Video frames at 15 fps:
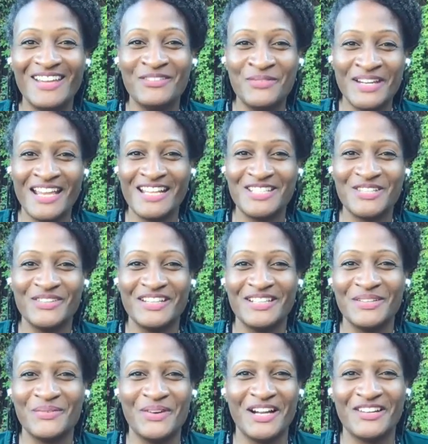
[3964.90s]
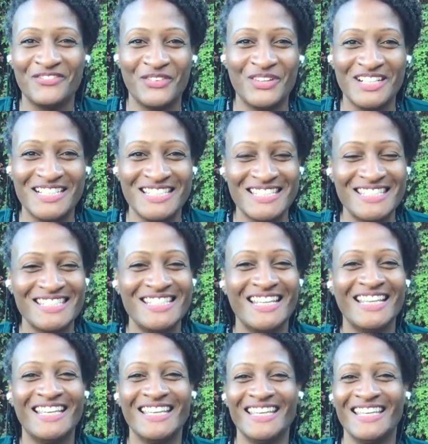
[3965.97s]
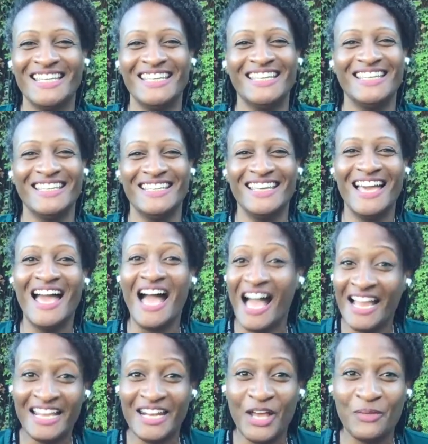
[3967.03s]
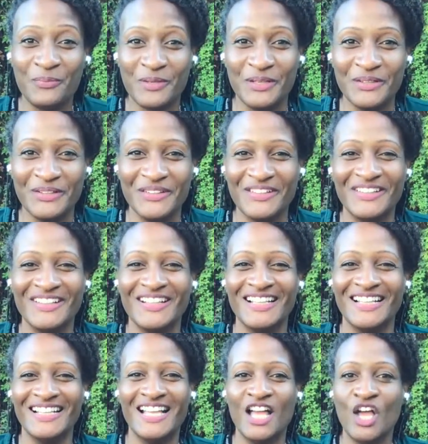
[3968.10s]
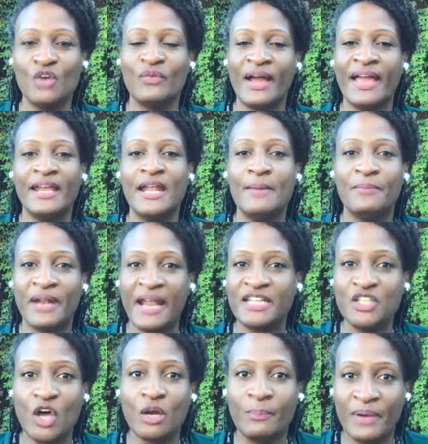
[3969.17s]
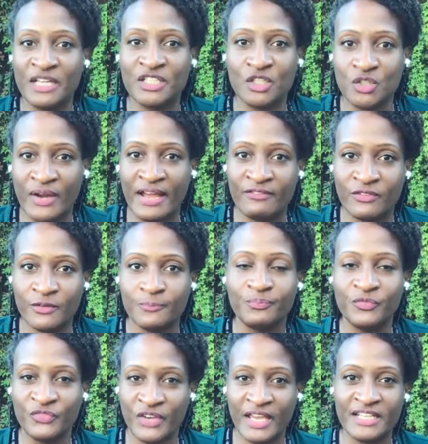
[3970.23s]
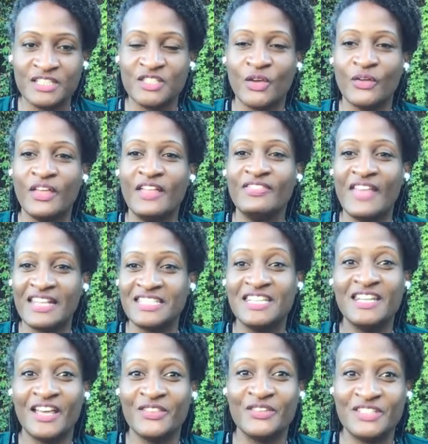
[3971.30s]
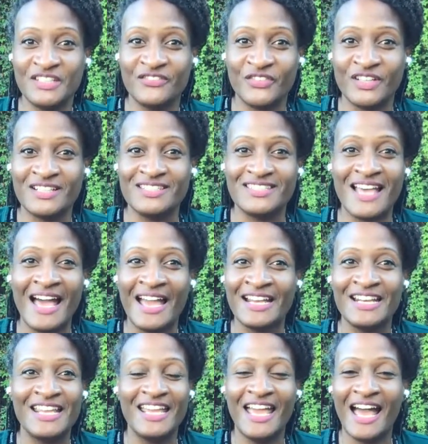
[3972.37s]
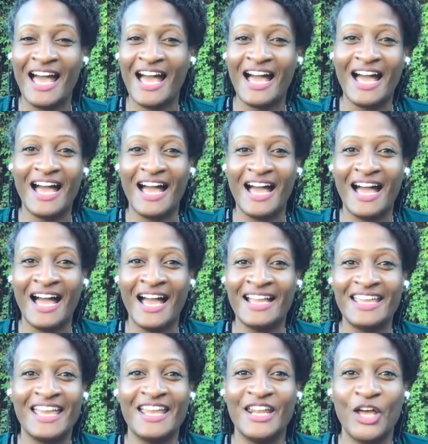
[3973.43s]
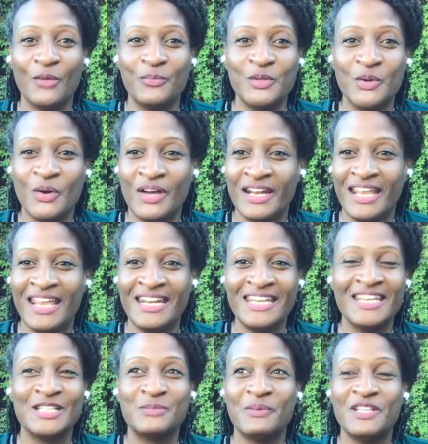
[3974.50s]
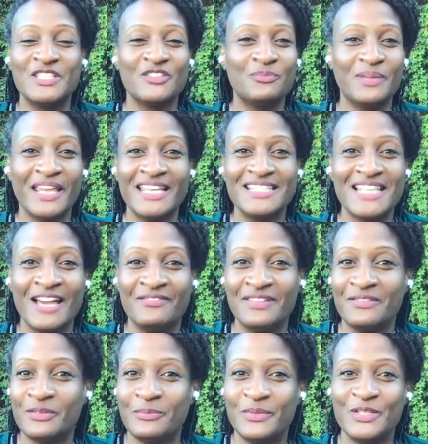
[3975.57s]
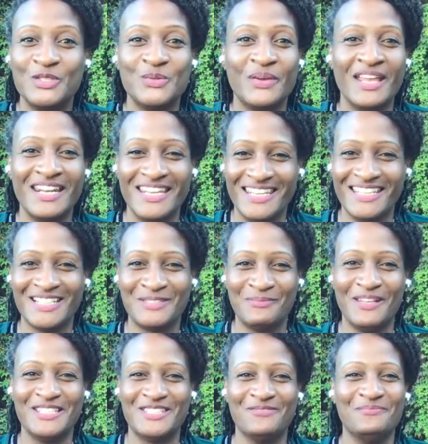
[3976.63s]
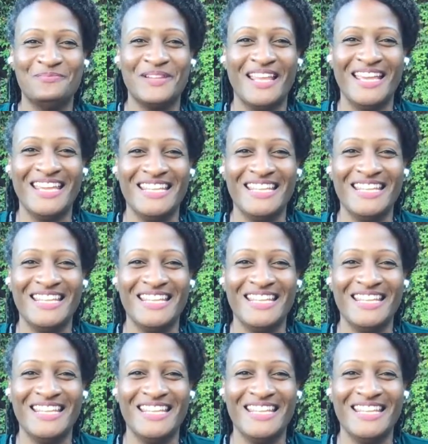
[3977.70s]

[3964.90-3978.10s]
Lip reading: re-entering the workforce, I can help you, right? But I talk budget travel, right? So that's another difference. I can't help you on any expensive place. I've never been to any expensive place.